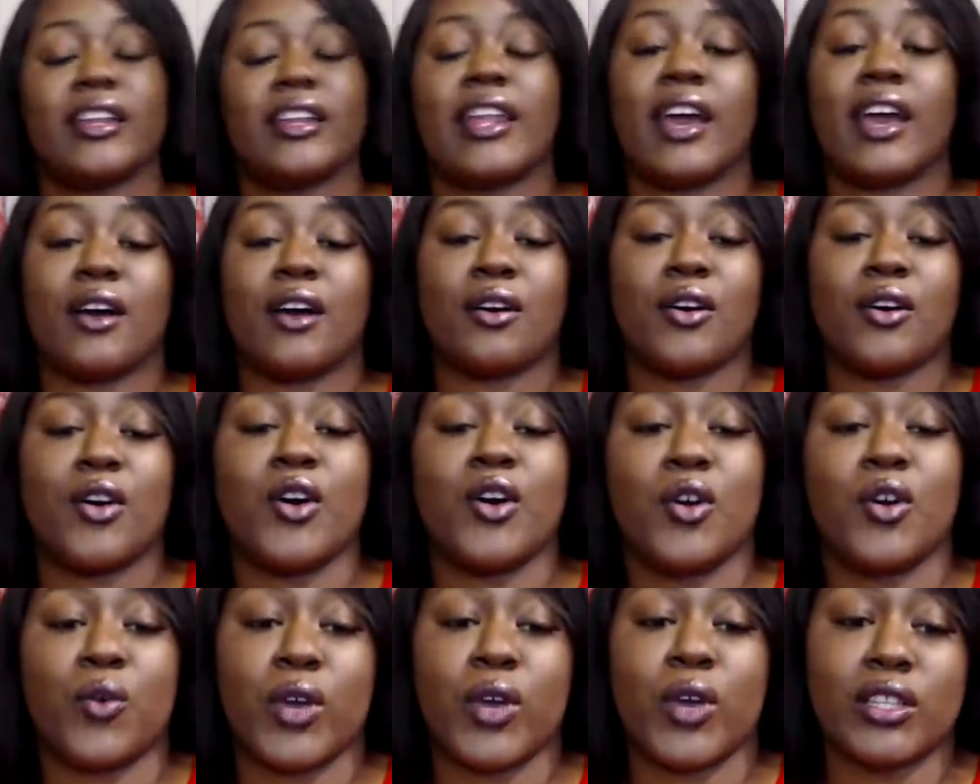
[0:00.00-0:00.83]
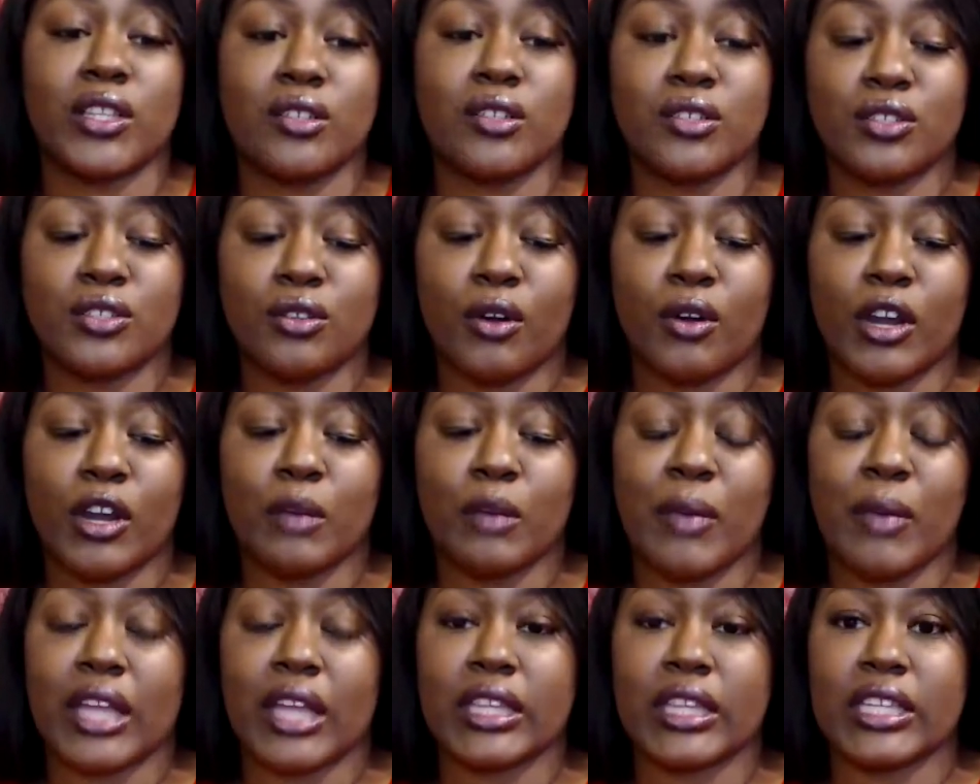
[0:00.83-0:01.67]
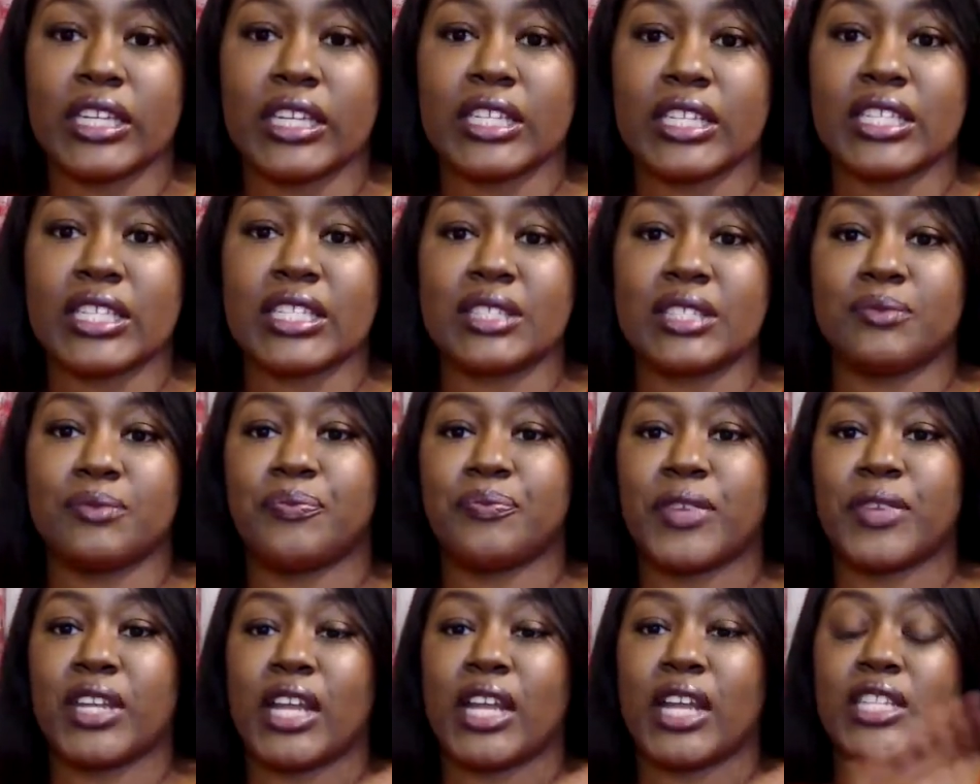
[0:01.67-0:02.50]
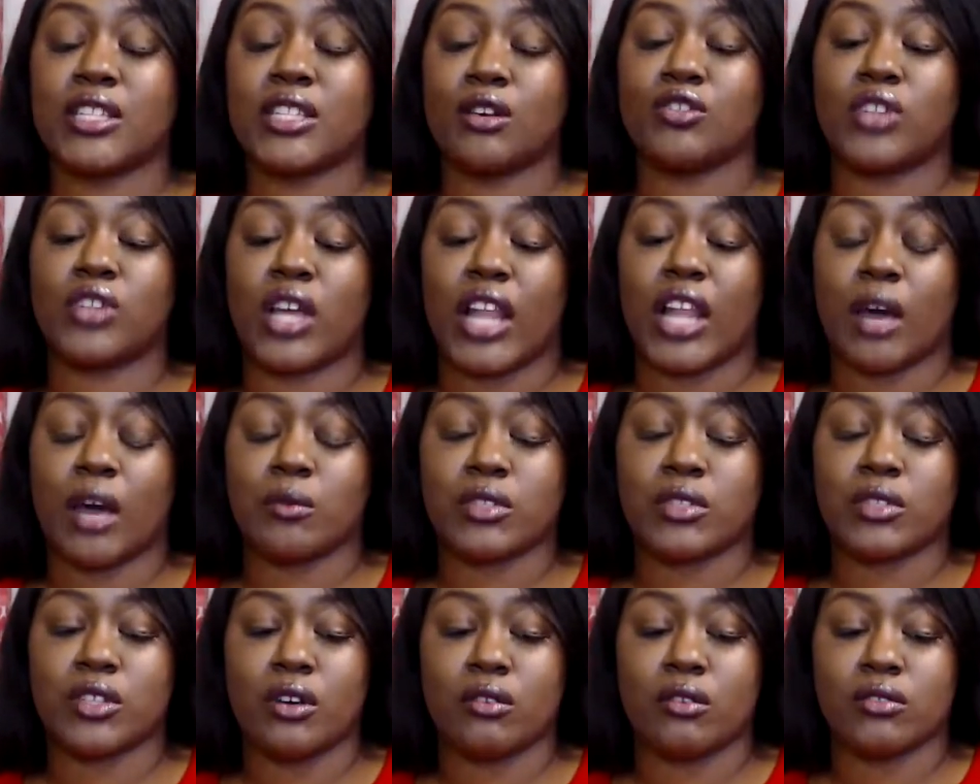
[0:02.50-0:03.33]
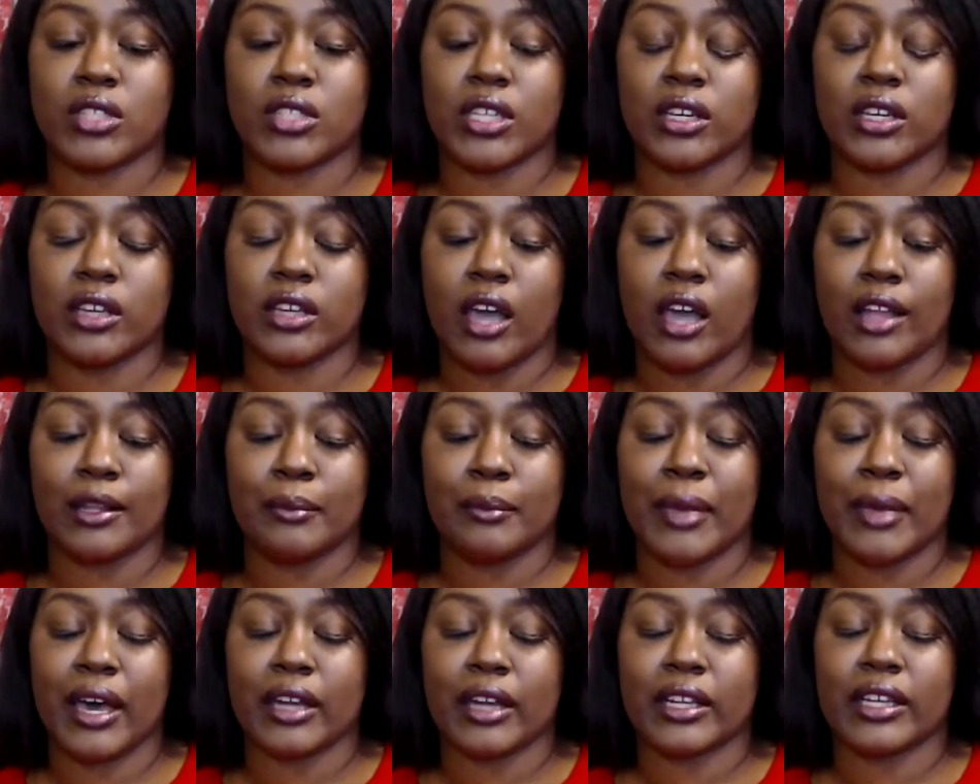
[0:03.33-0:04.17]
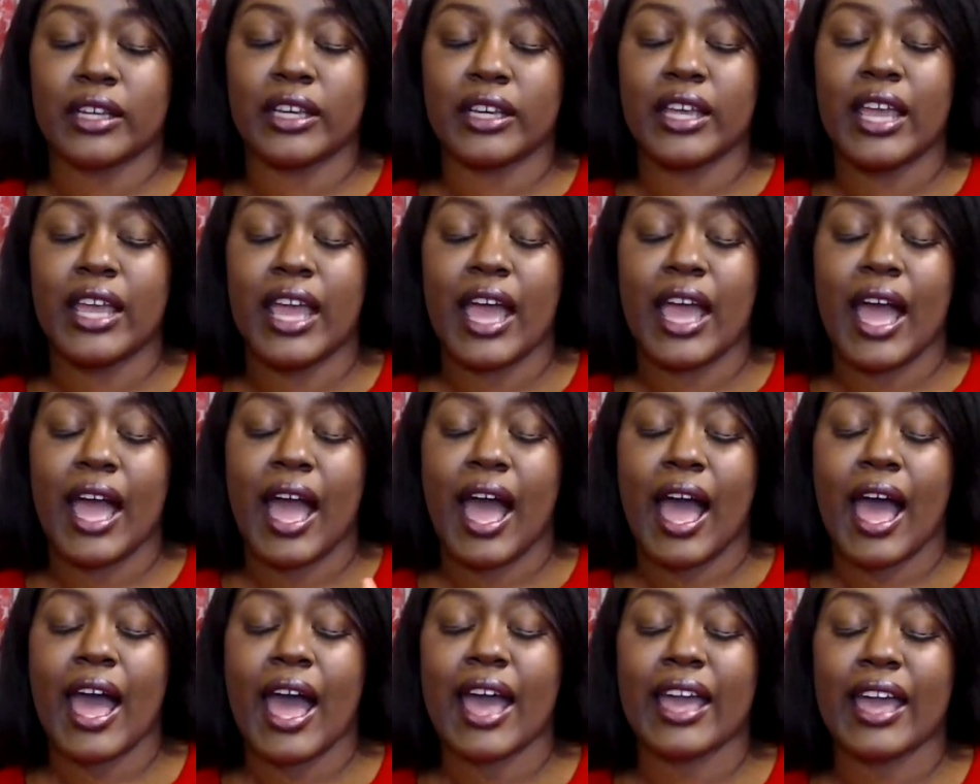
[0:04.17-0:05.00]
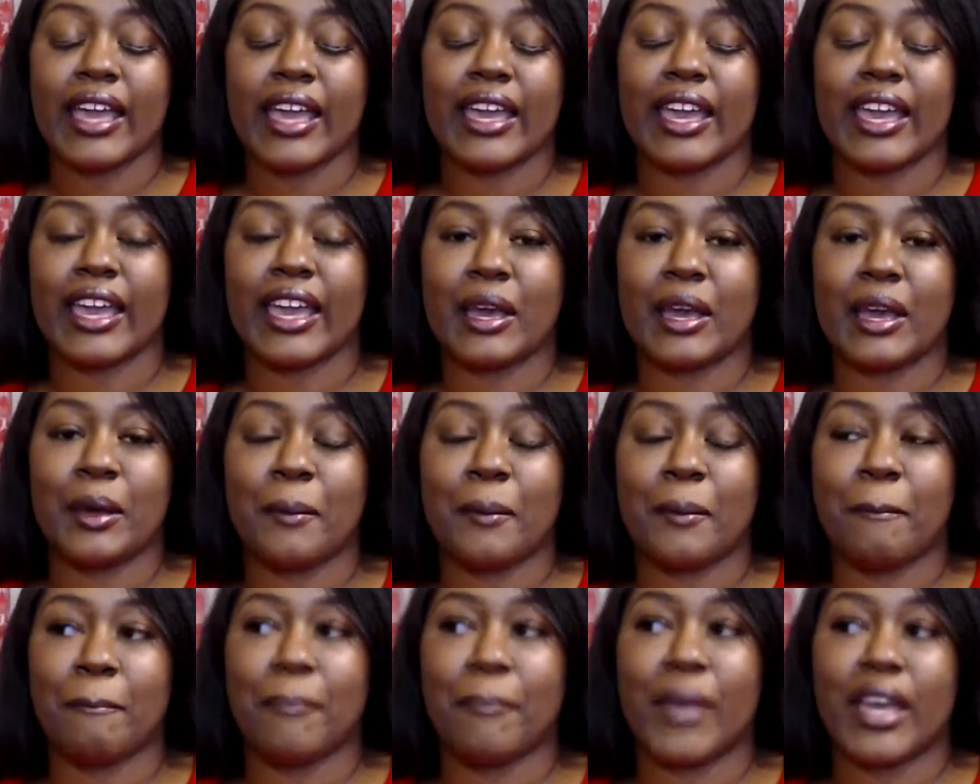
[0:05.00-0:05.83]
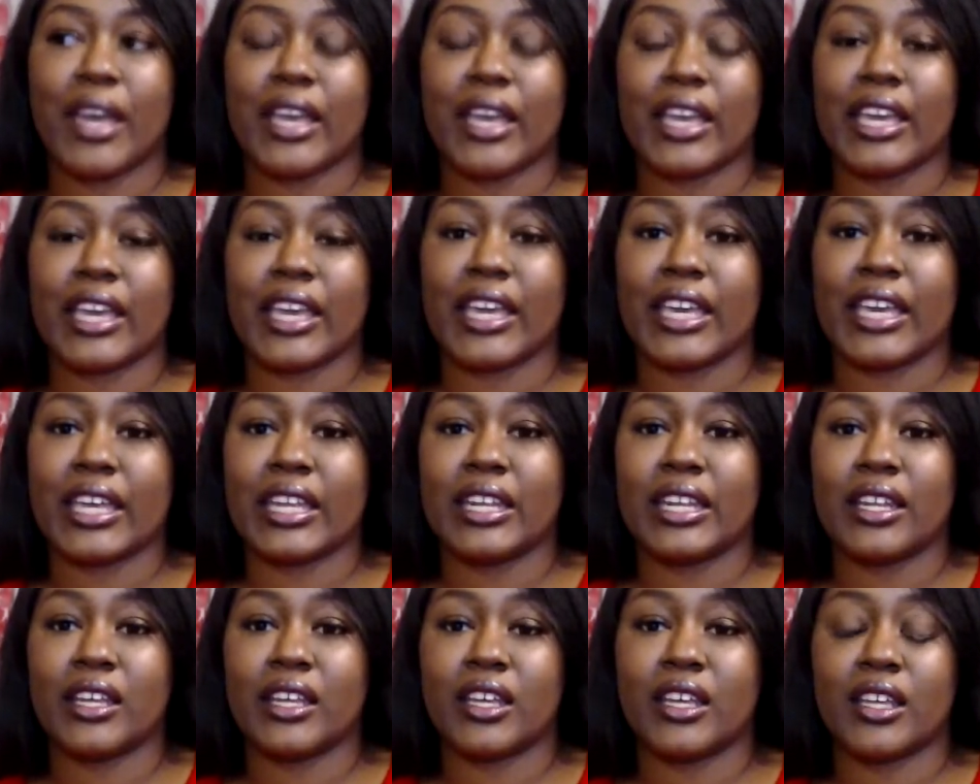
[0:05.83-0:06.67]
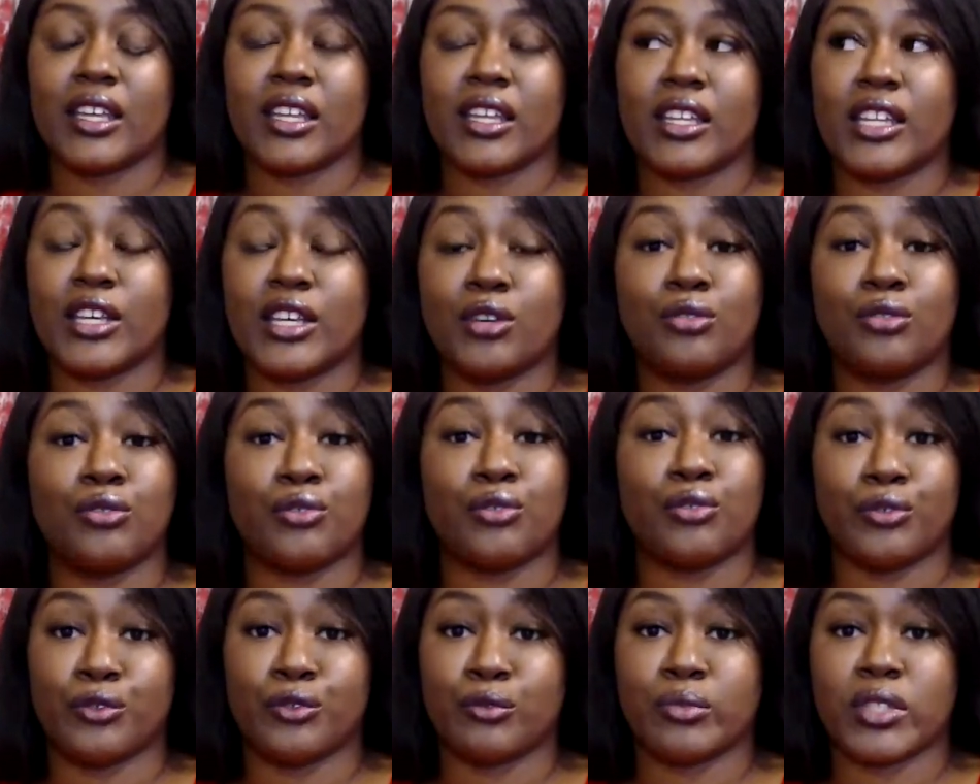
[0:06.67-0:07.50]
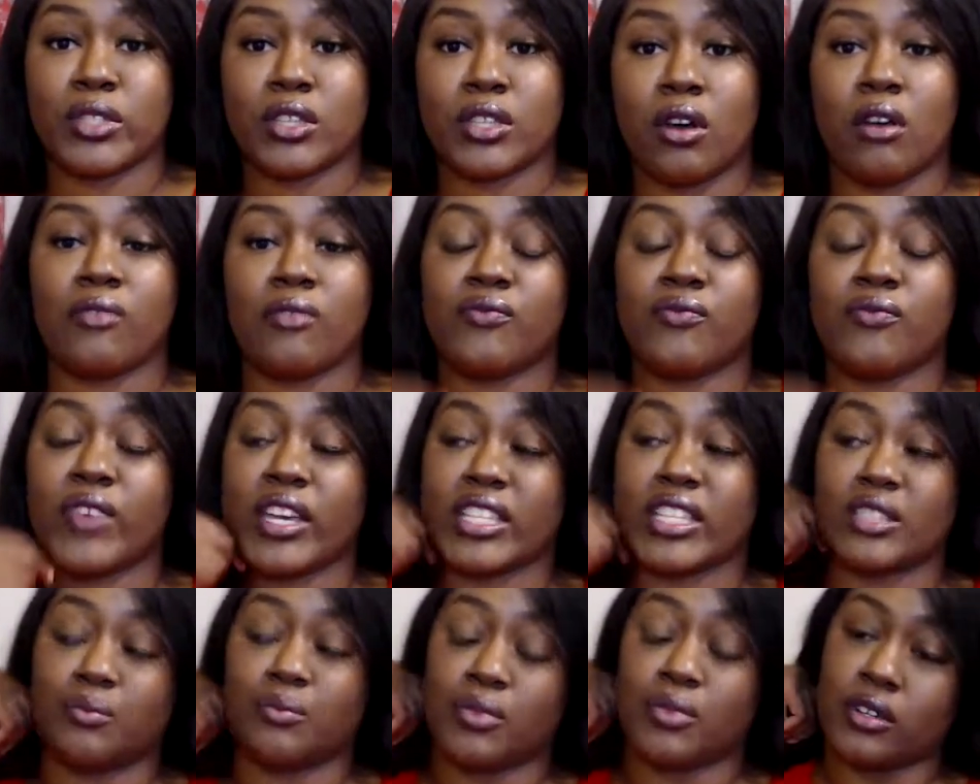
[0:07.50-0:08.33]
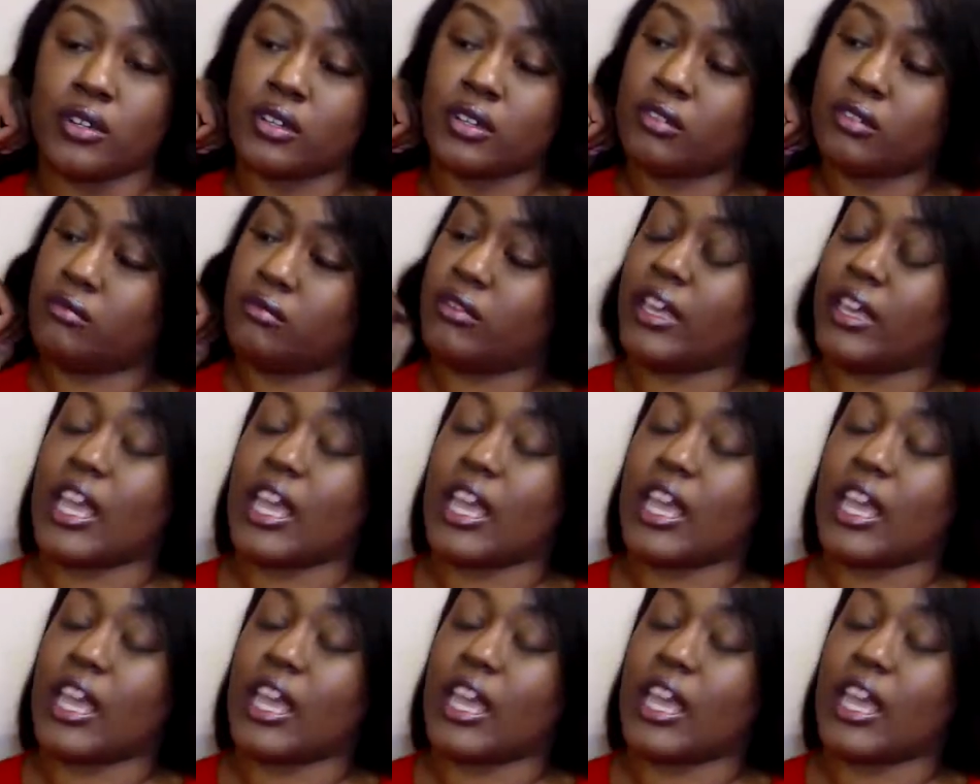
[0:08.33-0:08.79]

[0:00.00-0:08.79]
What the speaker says: Now, quick little story about this, and I told y'all I was going to tell y'all about it. I am in deal groups on Facebook.